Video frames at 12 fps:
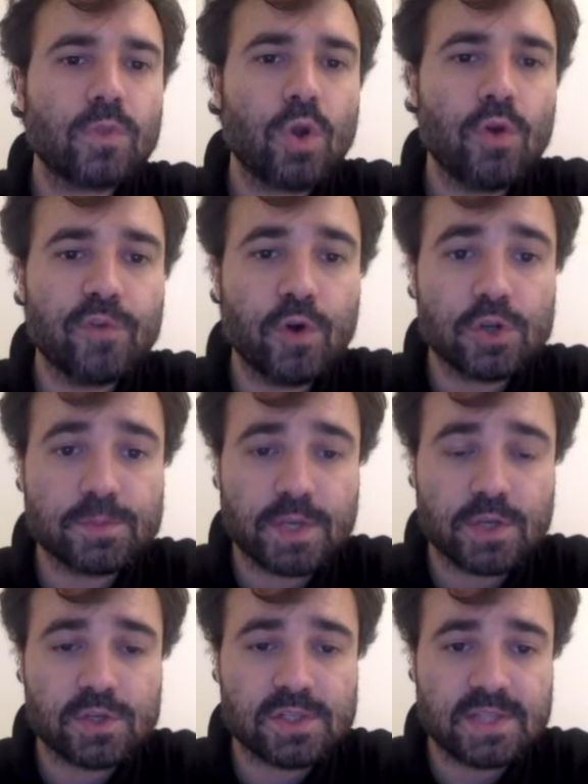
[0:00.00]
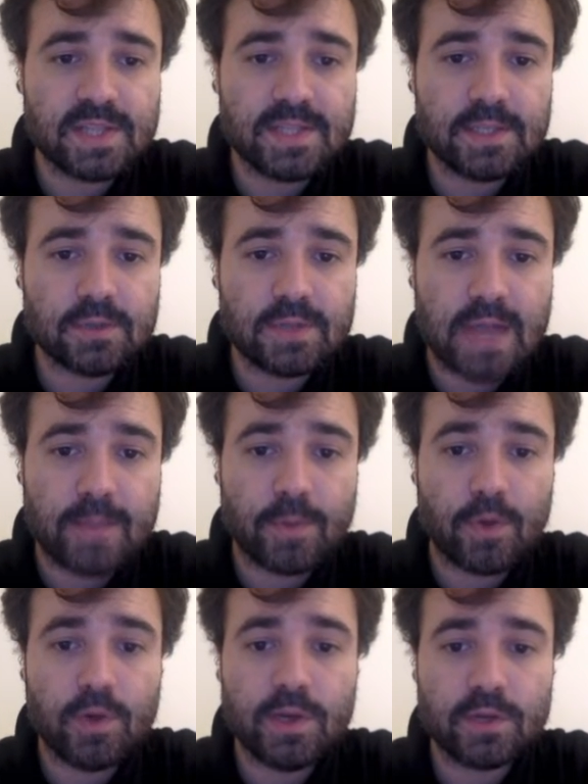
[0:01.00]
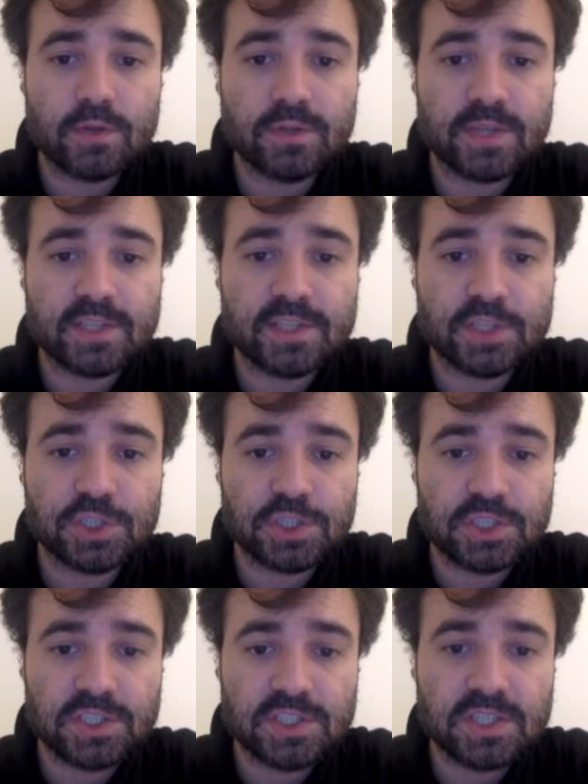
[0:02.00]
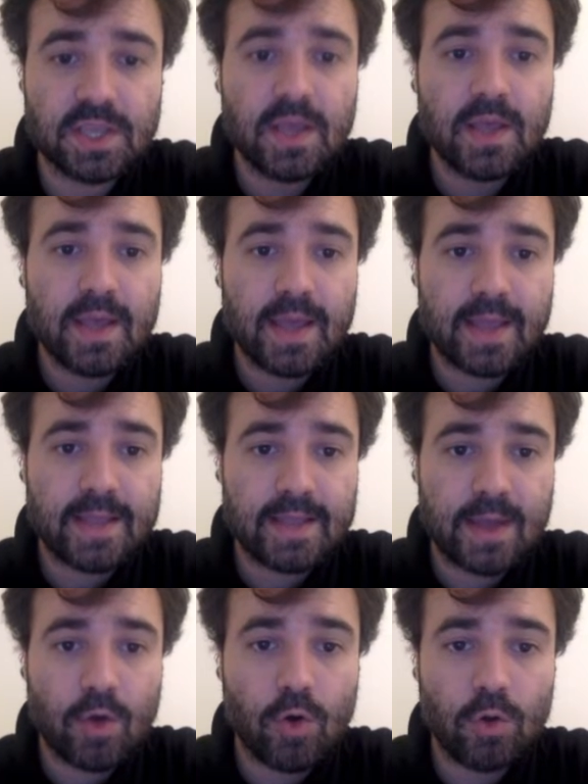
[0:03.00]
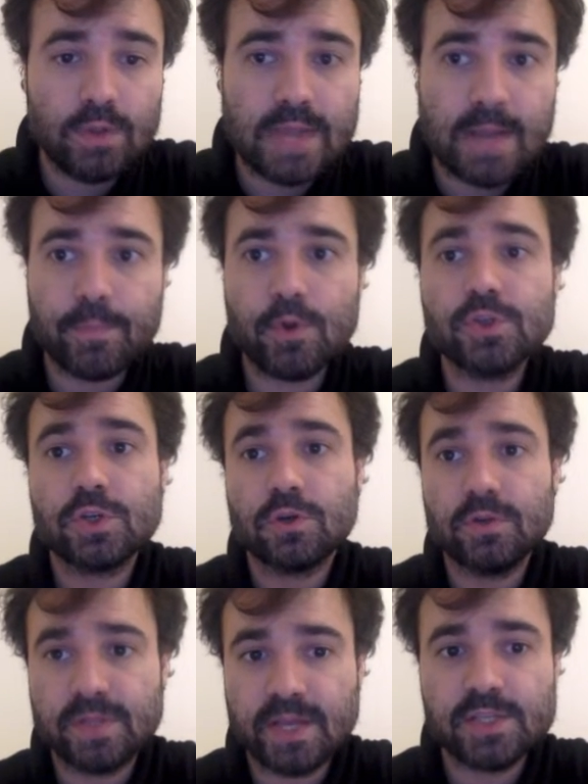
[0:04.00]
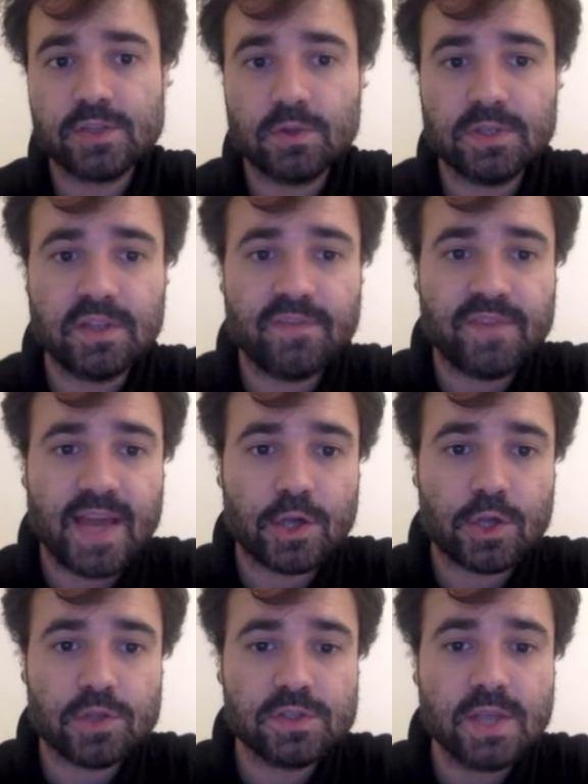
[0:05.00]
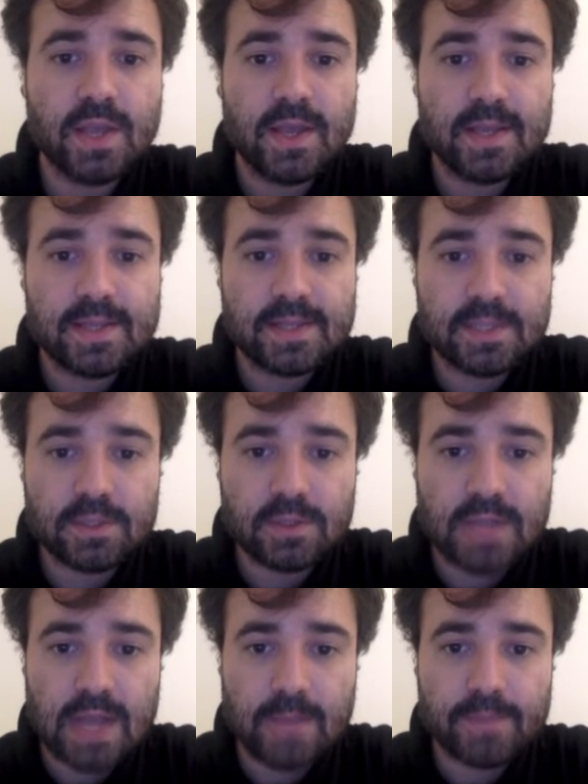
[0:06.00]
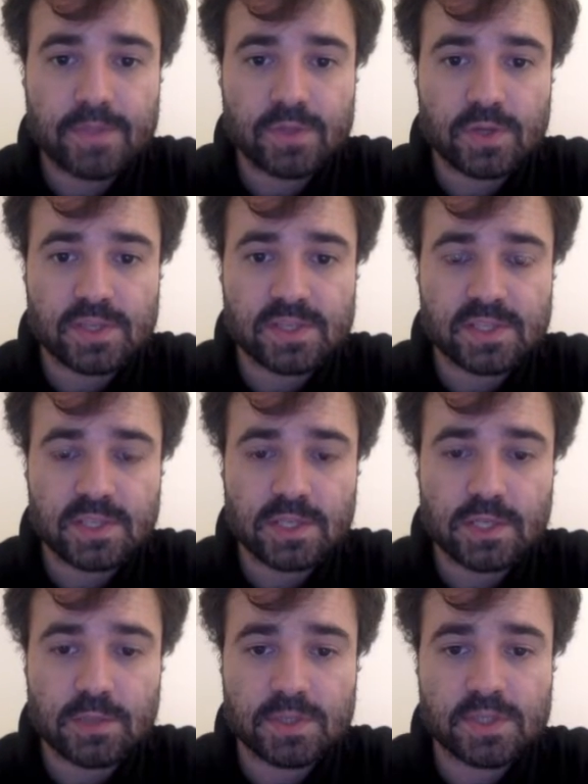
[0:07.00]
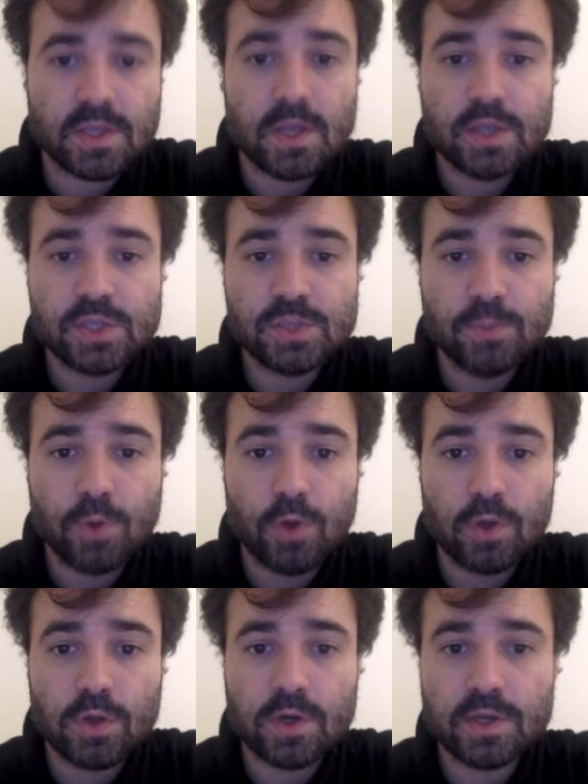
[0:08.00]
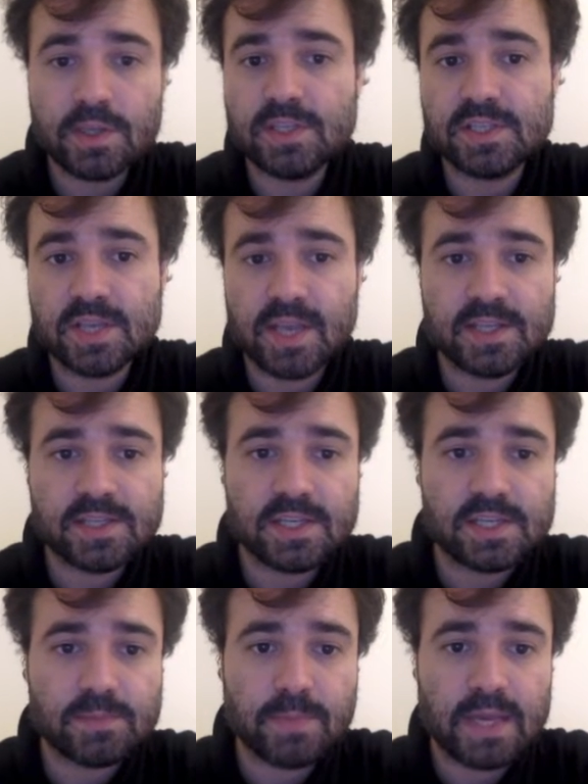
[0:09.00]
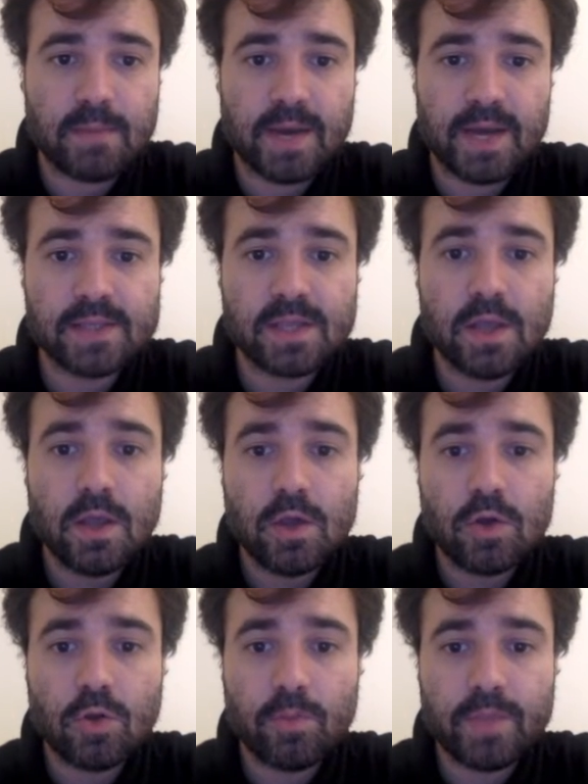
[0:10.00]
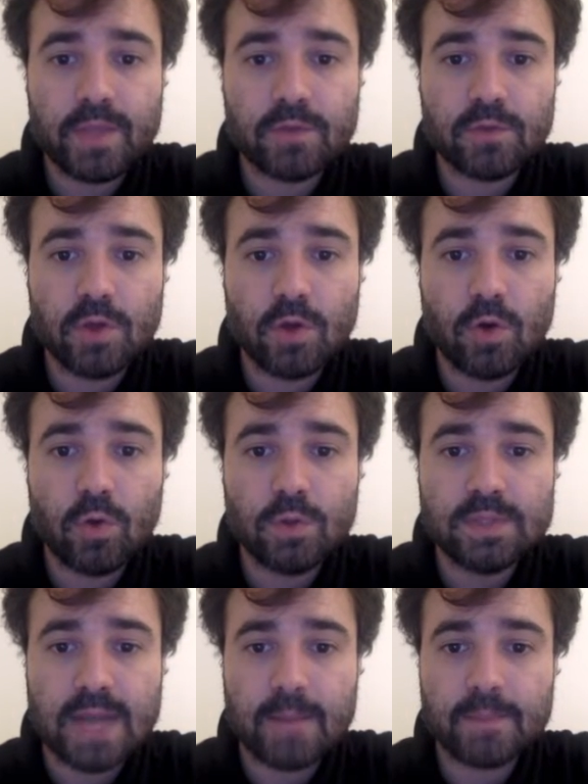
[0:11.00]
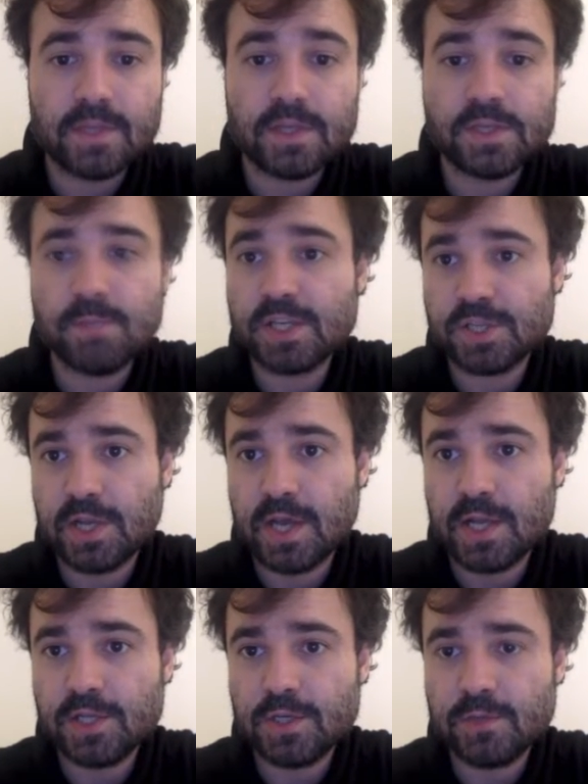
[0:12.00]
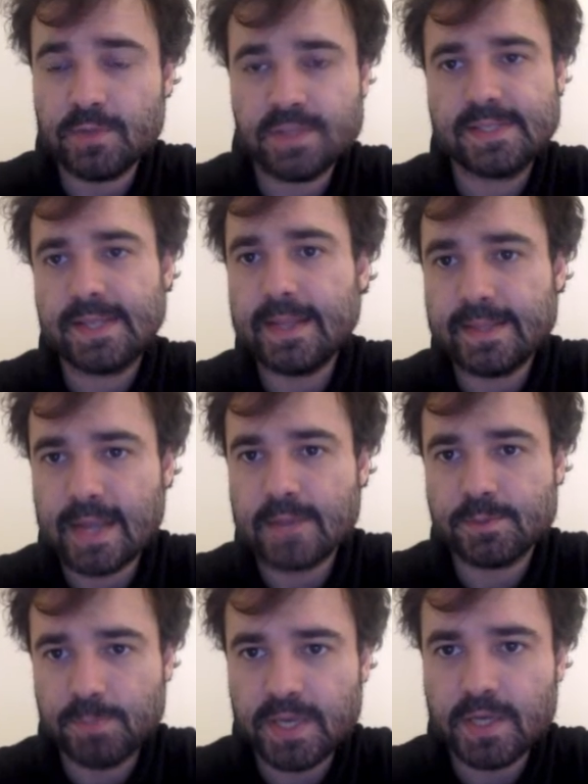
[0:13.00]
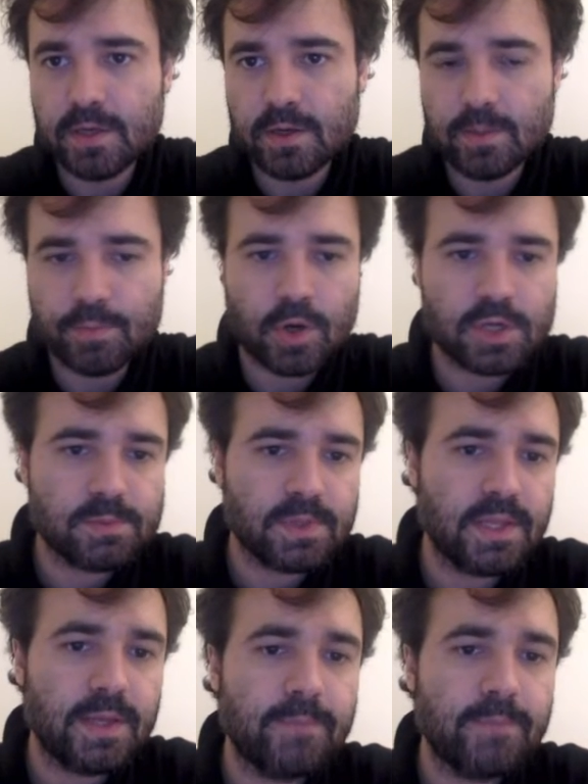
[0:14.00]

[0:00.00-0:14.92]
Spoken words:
Of course, because the DETO2D only contains the shears, and the all dump also contains all the deflections, the DETO2D, as you can see here, is smaller, in this case 6 megabytes, compared to the all dump that is much larger. It's 10 times bigger, approximately.